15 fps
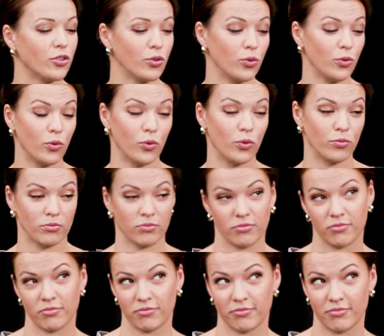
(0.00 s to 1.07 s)
to
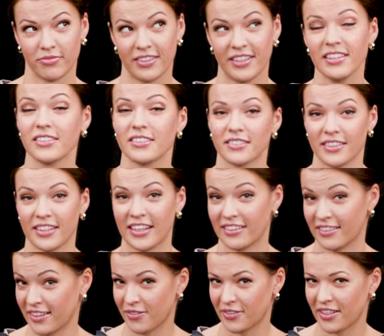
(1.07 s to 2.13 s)
this
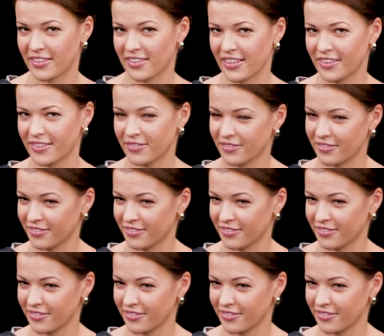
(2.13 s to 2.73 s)
in the left-hand side.